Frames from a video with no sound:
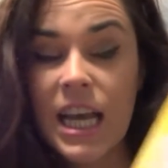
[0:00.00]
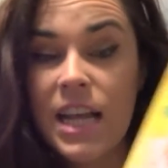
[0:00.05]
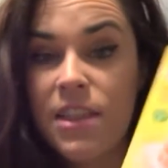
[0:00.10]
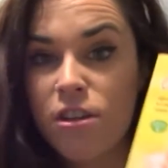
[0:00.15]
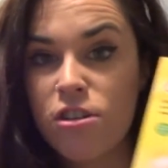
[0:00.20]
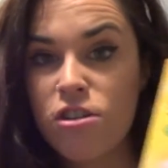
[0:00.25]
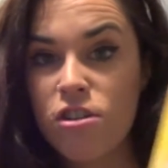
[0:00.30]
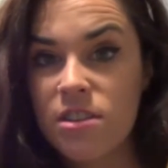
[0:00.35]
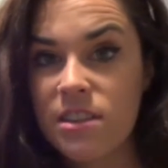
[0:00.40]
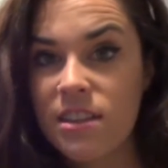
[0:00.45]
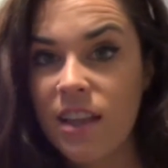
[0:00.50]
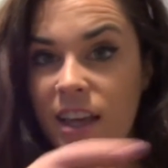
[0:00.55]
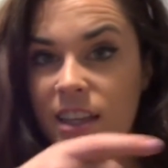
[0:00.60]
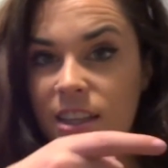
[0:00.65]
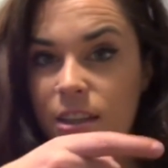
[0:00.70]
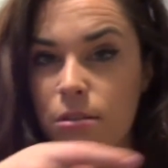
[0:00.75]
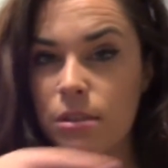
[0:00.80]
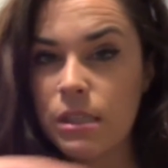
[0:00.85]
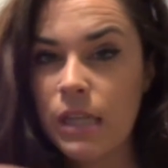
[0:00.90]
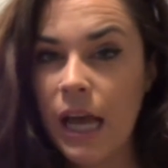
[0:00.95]
They're just like
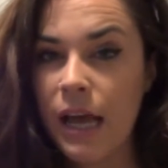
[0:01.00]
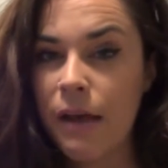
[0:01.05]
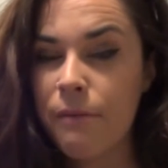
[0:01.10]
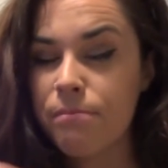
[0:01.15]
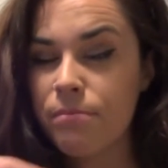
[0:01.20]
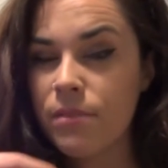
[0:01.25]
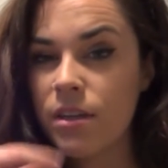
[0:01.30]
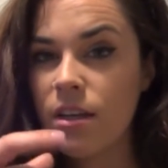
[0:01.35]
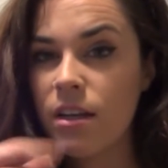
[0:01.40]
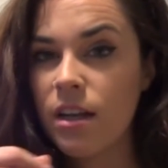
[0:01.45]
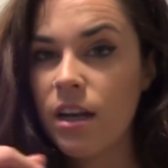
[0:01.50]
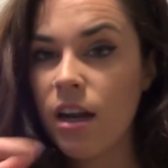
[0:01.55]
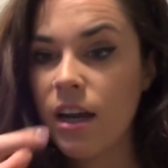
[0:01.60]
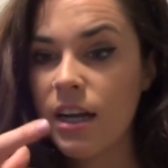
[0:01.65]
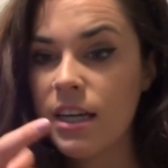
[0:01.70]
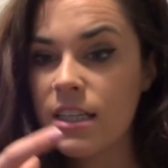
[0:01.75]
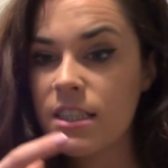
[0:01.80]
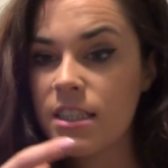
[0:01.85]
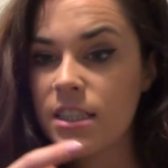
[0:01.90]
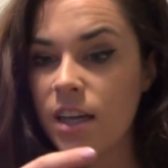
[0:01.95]
those
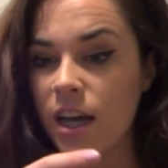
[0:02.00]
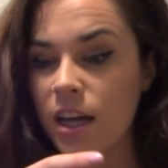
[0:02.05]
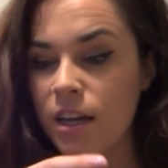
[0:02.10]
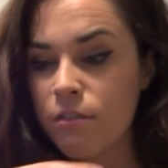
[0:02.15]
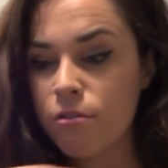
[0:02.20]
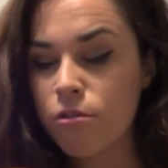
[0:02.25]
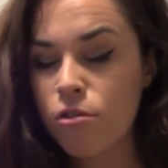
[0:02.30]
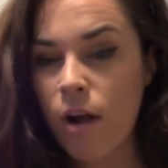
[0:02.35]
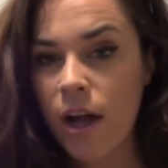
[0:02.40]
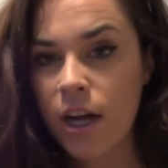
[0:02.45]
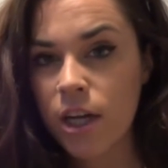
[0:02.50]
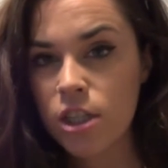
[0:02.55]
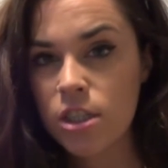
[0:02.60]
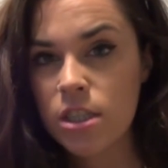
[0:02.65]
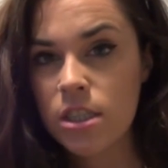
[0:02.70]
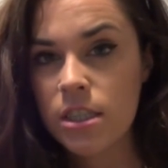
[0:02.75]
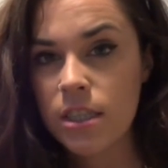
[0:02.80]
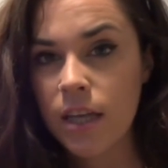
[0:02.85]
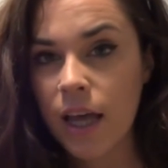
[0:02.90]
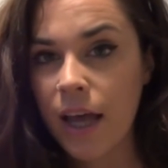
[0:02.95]
light kind of
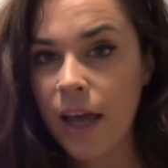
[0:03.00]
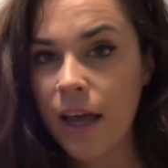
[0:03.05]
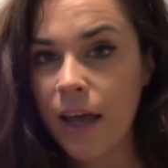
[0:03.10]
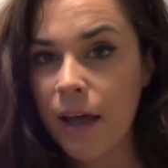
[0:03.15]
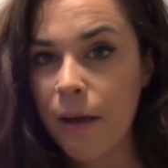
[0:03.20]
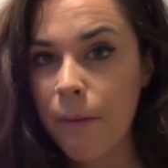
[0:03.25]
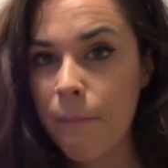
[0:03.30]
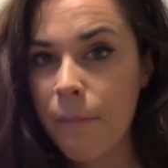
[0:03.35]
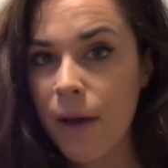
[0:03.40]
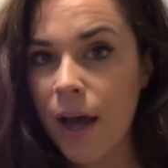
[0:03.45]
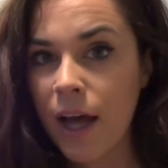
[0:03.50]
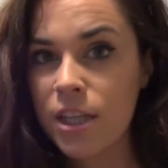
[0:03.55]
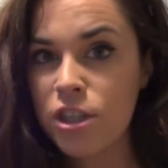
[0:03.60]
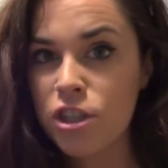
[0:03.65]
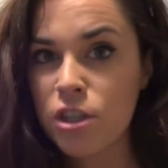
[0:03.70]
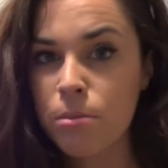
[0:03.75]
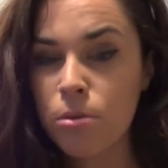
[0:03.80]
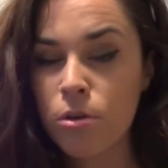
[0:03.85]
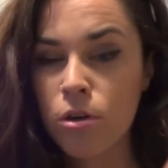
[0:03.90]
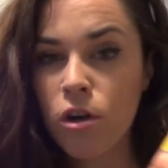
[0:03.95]
crackers, and you
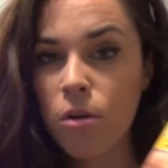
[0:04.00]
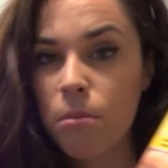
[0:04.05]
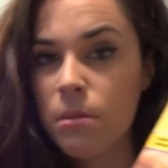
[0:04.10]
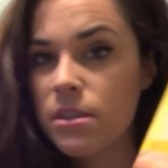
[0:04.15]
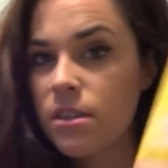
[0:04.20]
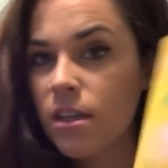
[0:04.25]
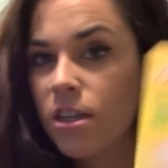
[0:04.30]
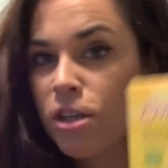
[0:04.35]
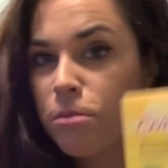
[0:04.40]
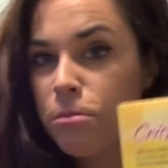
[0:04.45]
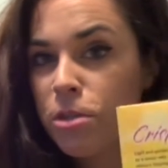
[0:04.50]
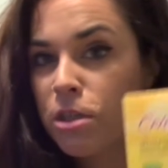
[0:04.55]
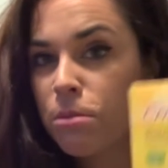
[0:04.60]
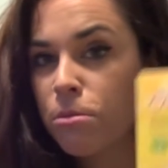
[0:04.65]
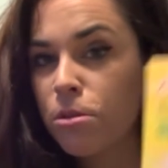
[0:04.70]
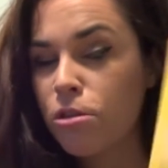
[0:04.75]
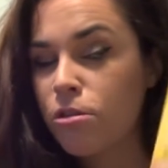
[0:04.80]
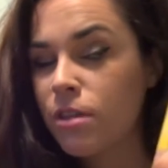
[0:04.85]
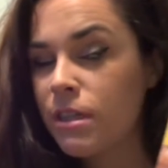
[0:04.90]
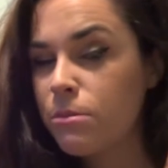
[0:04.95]
can put hummus on them, you can
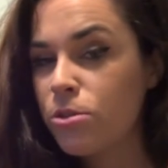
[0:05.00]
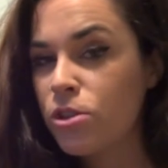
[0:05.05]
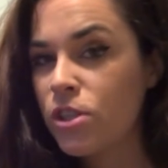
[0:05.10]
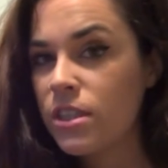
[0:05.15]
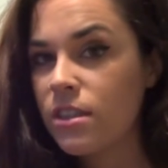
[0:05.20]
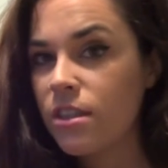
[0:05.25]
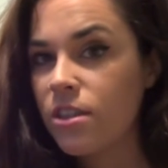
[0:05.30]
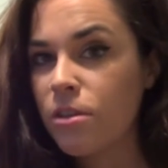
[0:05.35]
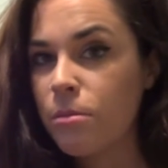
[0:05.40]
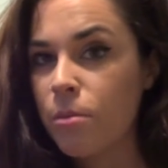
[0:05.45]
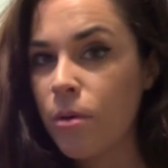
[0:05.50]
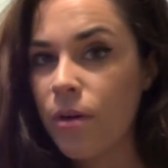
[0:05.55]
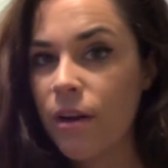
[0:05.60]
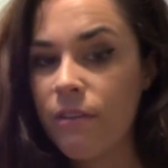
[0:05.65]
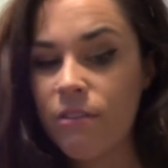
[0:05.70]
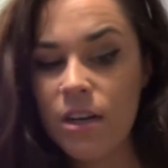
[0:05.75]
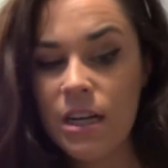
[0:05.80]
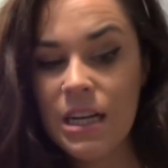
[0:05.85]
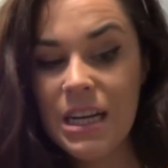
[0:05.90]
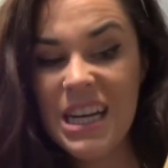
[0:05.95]
put cream cheese on them or
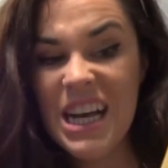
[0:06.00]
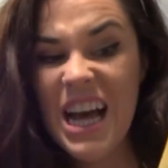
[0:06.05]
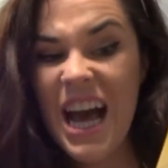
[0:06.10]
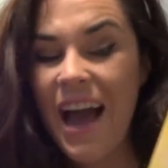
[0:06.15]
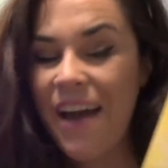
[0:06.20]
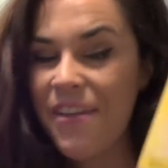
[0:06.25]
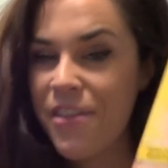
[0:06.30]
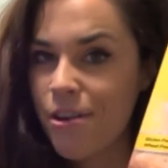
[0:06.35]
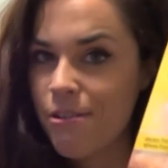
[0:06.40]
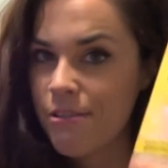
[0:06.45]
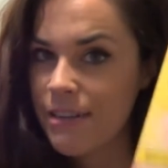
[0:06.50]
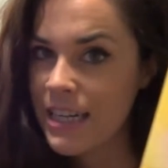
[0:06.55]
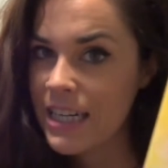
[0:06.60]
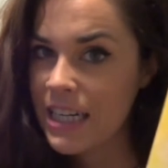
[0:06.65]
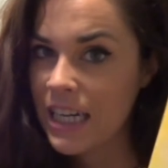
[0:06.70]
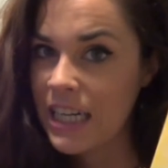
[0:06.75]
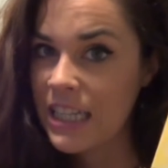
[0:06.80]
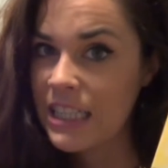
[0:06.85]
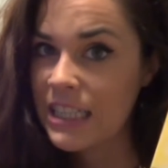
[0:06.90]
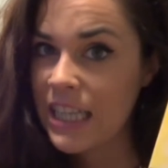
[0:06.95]
whatever, and they're really
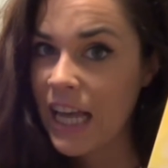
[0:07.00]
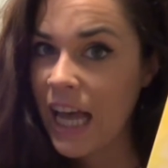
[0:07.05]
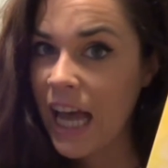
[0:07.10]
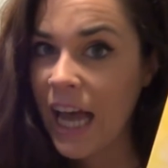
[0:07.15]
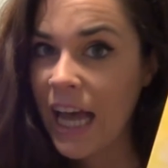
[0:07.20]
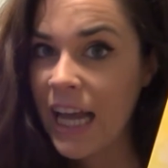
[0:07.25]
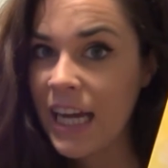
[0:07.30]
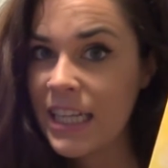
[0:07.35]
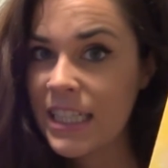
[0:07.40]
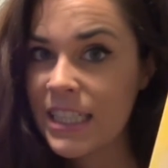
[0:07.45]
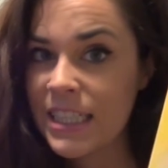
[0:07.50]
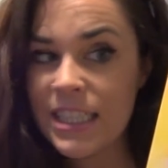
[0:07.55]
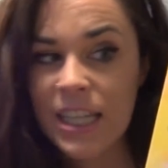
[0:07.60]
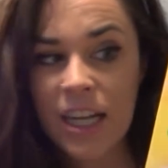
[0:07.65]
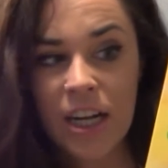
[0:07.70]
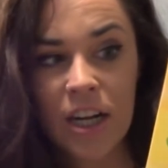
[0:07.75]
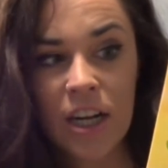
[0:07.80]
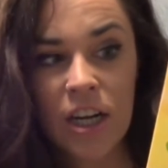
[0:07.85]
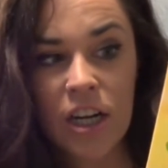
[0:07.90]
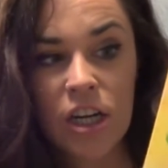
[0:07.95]
nice. And
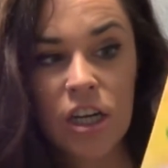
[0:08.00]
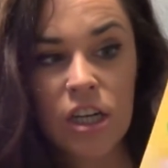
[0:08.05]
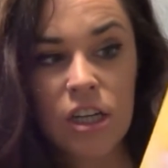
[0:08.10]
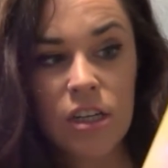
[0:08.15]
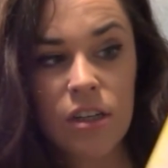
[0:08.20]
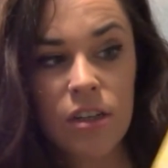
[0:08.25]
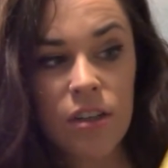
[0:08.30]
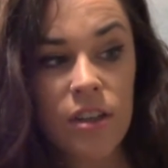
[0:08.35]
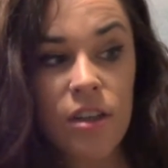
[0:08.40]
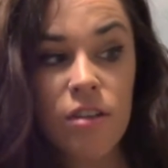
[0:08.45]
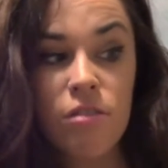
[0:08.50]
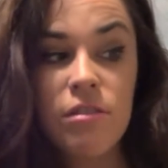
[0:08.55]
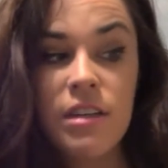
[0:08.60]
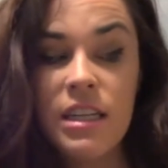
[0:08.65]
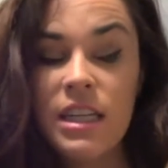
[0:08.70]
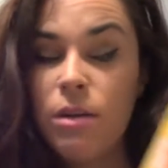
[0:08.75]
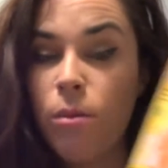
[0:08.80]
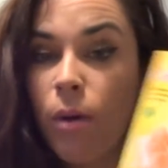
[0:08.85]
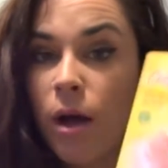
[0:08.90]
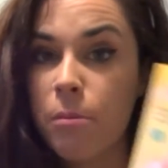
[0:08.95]
they're
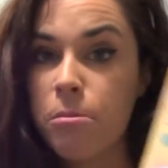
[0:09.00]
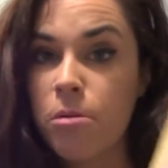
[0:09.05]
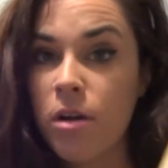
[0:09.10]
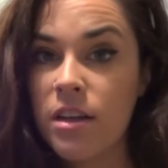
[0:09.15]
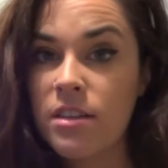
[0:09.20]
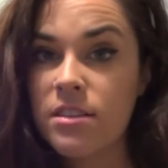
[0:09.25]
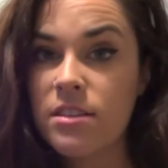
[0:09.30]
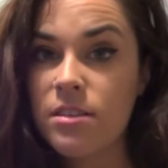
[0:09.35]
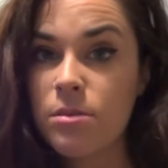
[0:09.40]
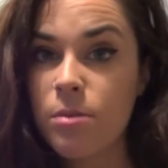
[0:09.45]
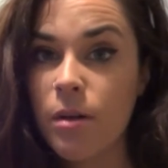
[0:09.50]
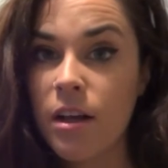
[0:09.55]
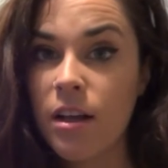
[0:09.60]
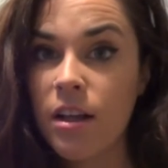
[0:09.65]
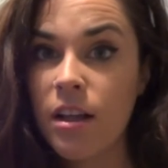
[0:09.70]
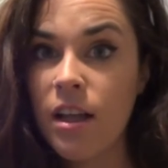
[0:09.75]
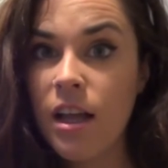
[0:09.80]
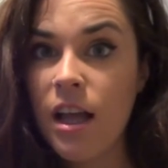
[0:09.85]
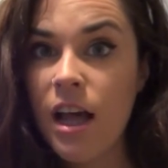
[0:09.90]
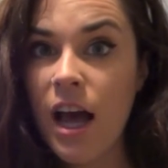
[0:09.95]
really well priced as
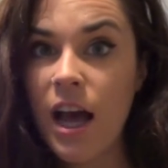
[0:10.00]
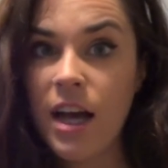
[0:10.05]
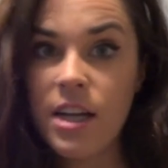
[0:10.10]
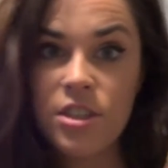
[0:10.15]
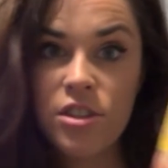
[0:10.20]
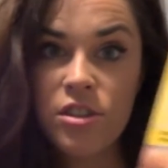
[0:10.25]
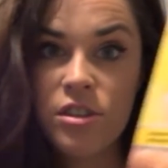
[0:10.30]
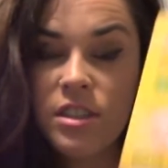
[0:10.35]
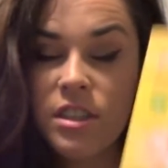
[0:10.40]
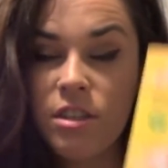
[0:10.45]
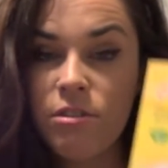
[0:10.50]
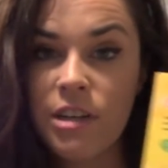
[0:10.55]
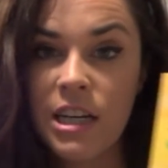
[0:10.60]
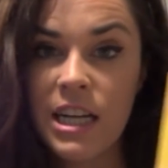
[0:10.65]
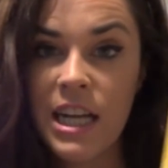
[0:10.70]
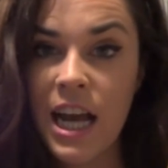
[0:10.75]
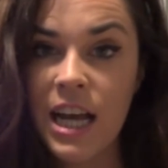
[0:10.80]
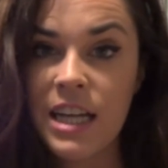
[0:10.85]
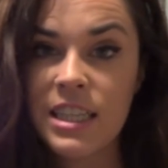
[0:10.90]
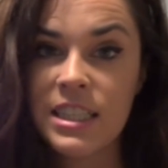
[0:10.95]
well, and just a really
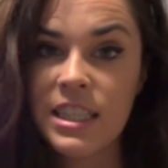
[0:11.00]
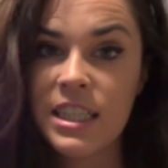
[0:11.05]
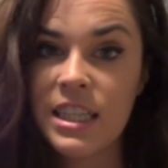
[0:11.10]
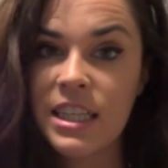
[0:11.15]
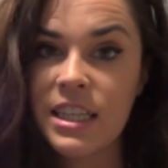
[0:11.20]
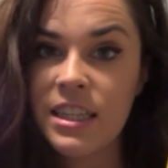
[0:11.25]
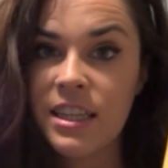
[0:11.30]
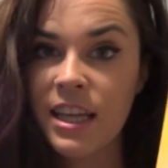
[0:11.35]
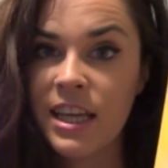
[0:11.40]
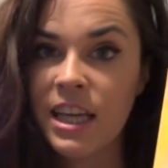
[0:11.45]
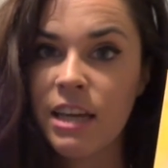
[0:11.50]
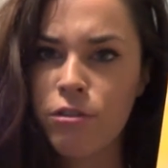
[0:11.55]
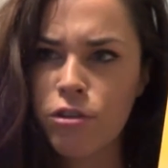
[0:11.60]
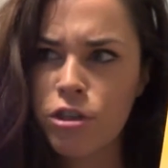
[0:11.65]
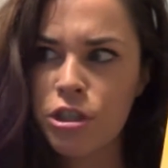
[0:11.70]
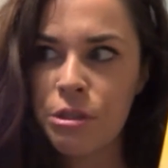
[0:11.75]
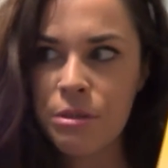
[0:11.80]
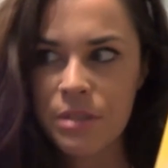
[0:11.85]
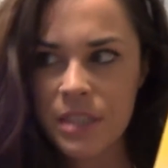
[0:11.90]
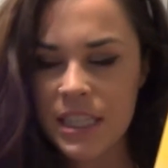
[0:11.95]
handy thing if you're
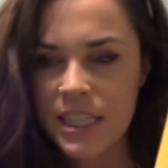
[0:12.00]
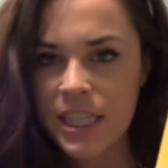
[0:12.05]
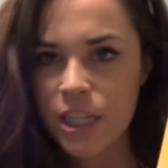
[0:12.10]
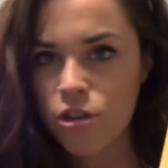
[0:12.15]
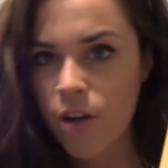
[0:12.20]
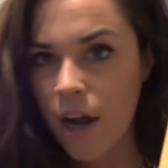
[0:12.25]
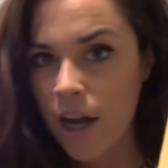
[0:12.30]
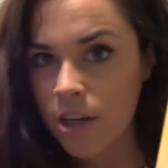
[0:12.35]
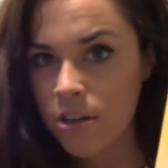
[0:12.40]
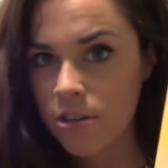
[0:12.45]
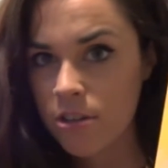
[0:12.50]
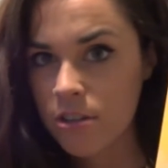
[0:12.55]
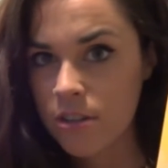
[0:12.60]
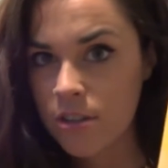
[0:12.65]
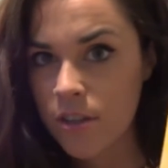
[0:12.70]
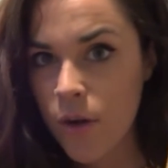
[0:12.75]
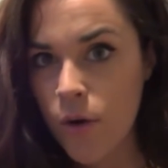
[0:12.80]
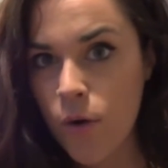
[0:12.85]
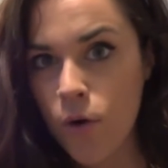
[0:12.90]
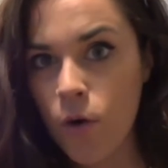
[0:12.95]
used to eating crackers
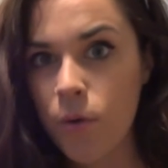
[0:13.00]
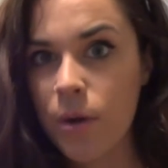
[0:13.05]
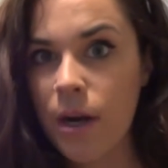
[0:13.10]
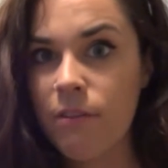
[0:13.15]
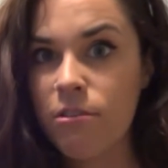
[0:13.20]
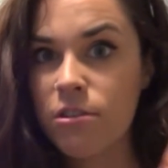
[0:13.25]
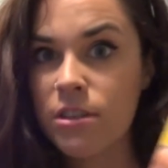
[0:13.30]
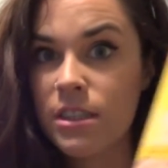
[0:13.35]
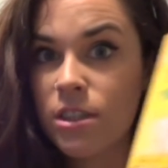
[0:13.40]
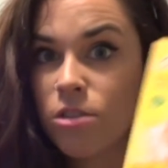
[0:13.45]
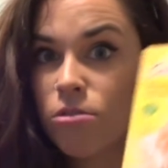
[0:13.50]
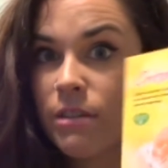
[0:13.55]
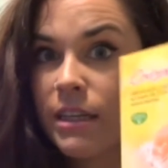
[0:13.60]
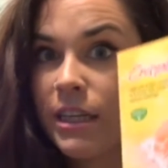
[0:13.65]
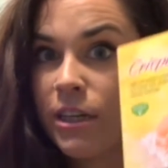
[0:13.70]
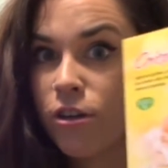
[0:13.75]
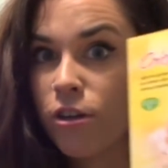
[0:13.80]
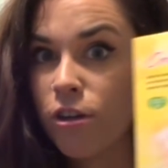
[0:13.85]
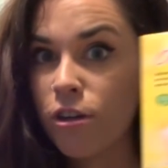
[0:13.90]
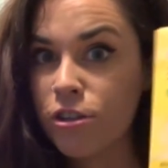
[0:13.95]
or whatever. These are a really
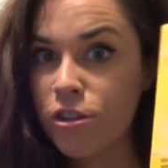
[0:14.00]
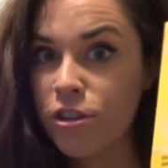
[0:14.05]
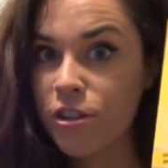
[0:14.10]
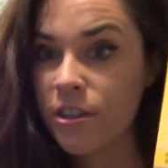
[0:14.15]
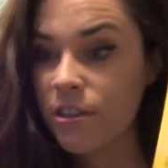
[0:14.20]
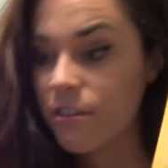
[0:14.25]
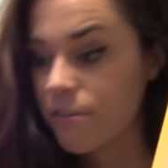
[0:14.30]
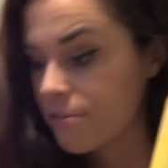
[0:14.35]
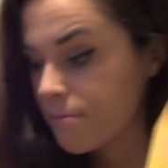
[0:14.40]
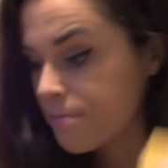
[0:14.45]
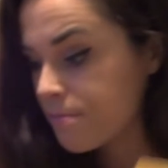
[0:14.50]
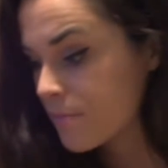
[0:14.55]
good alternative.